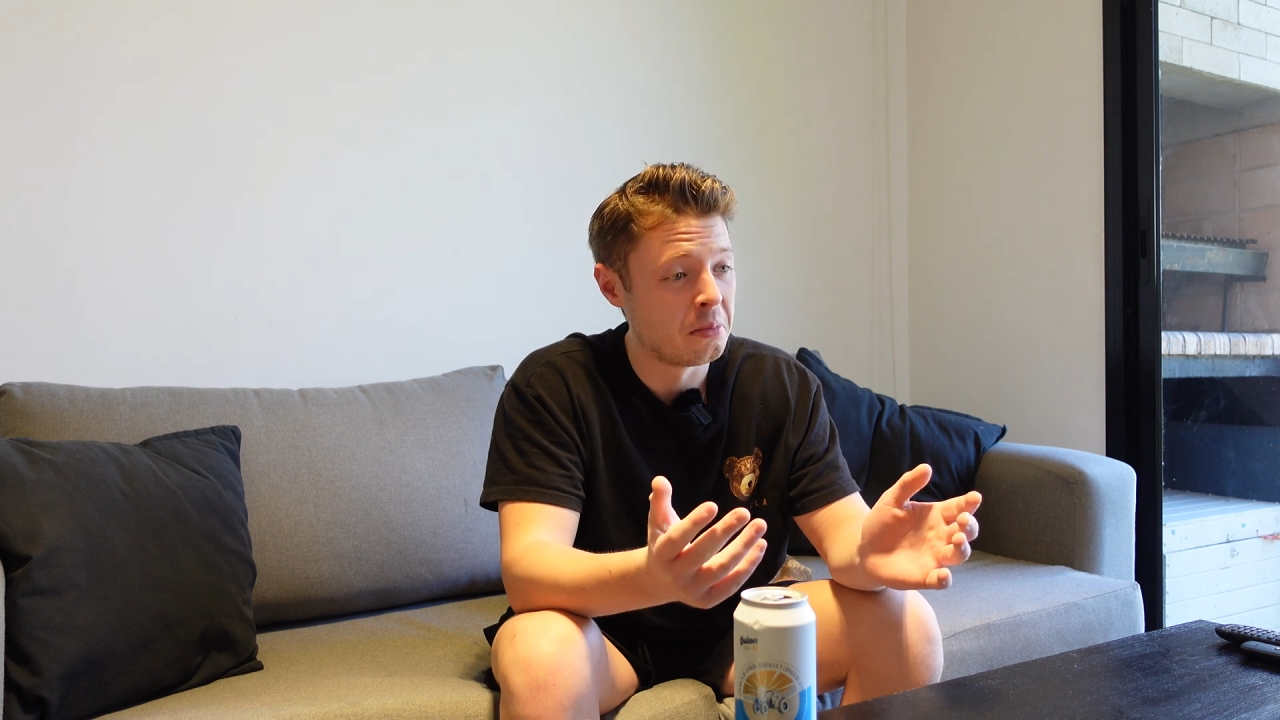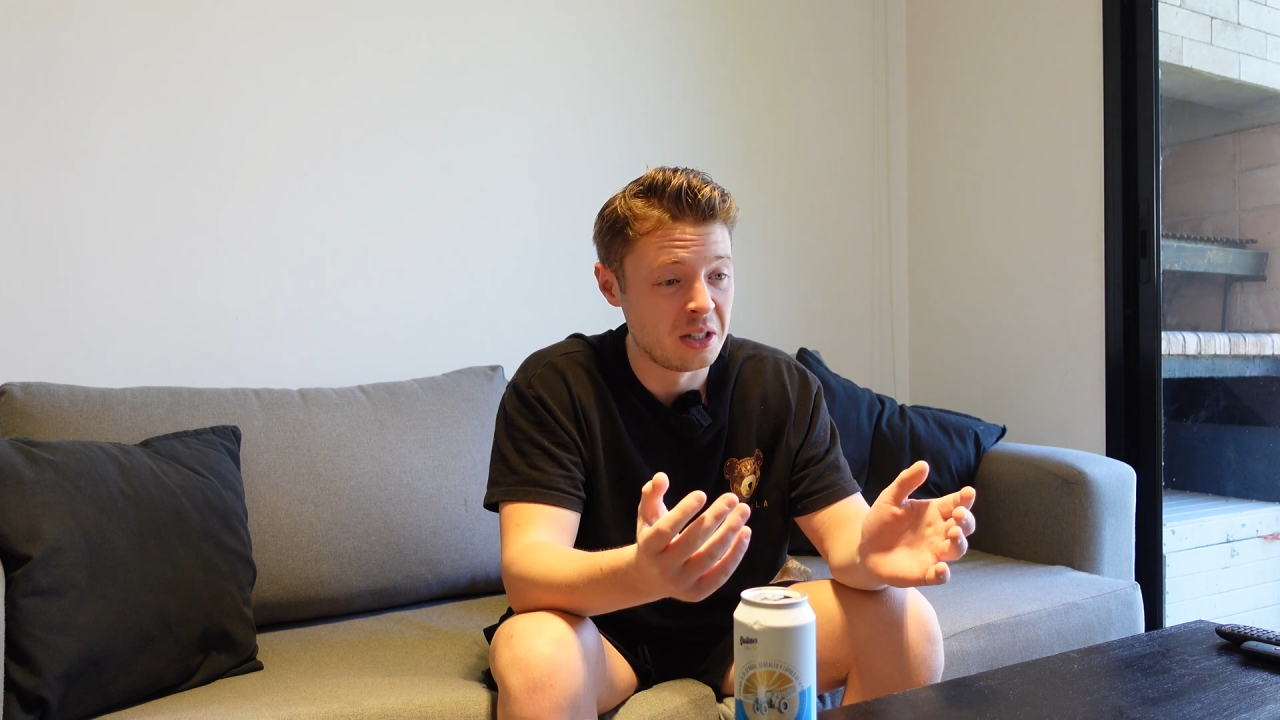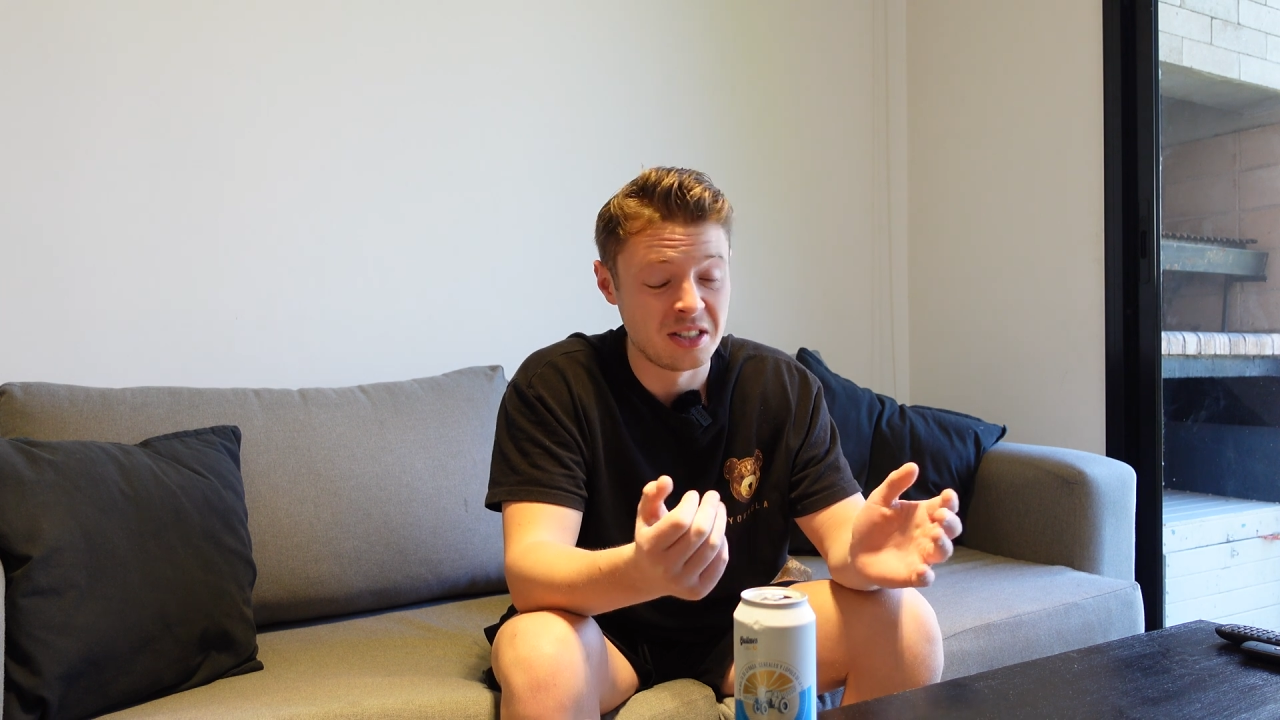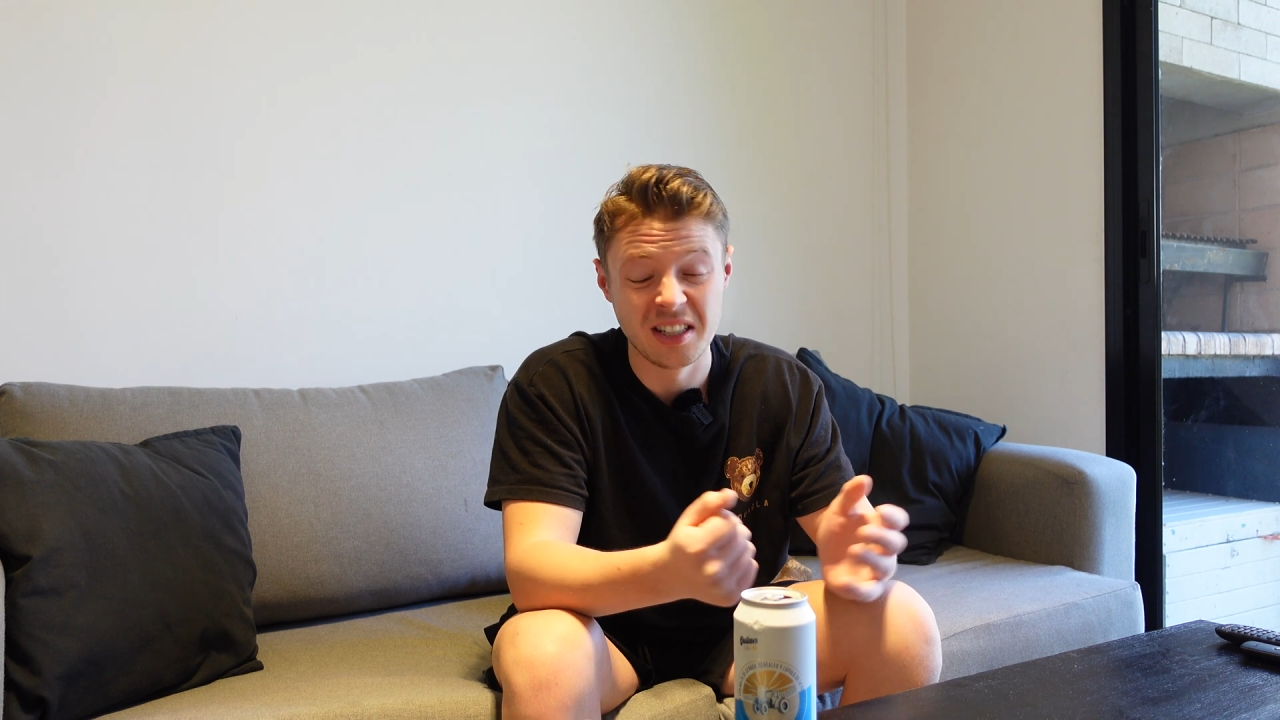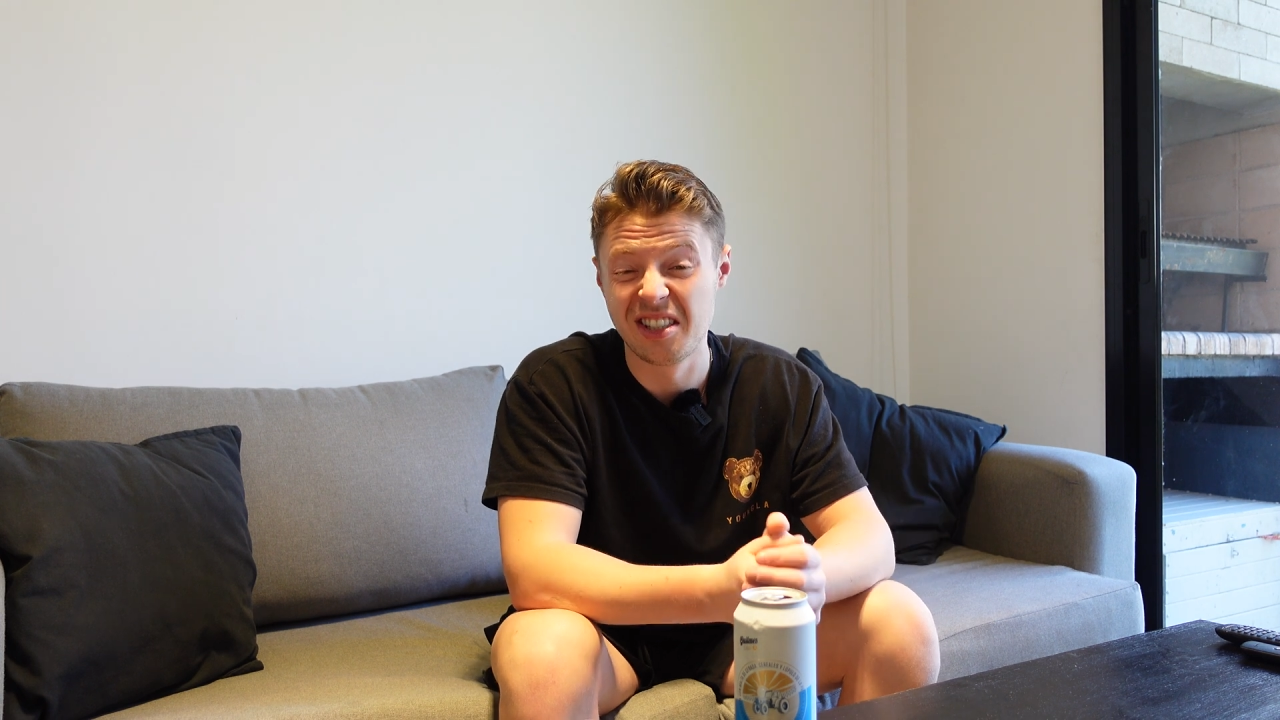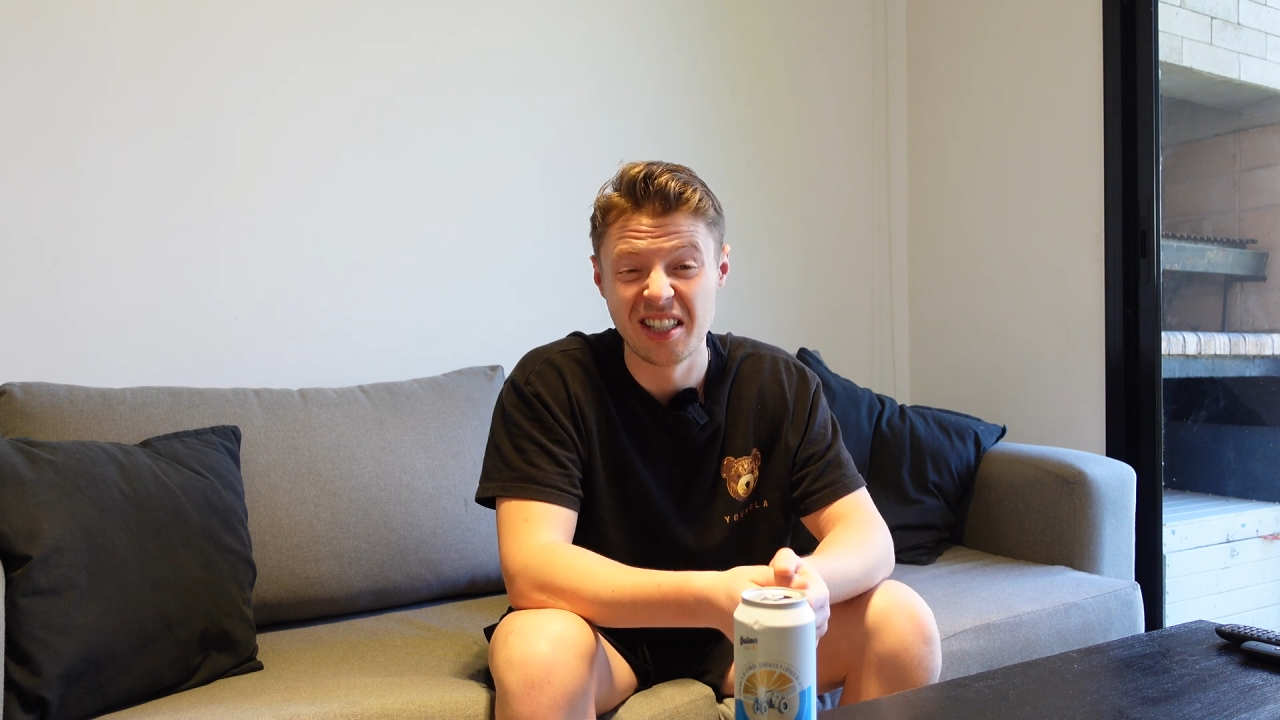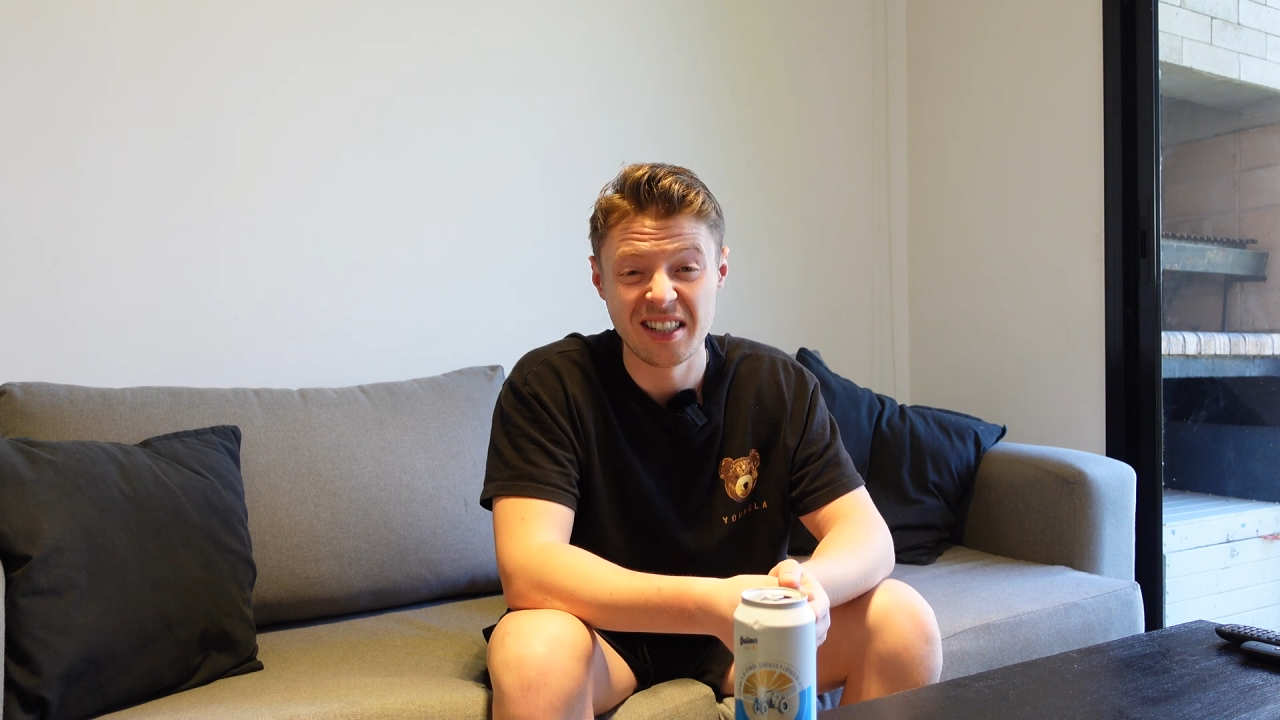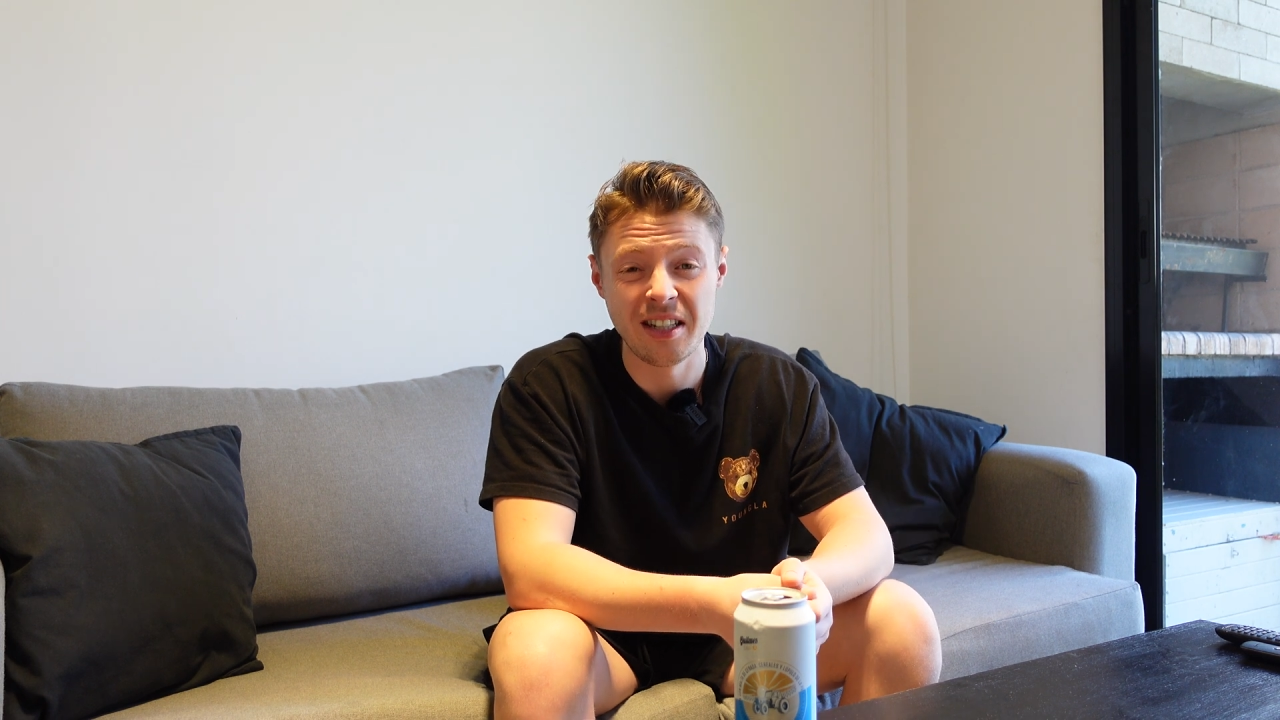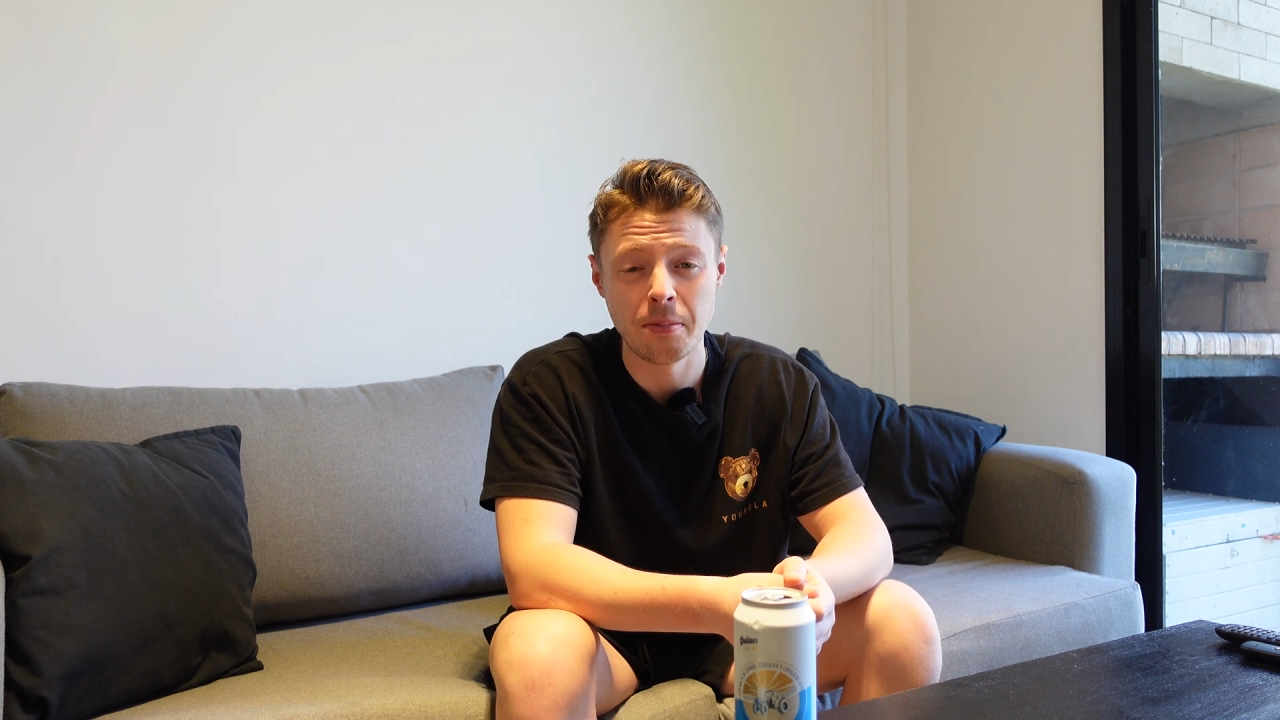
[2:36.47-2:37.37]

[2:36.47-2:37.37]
let's say 60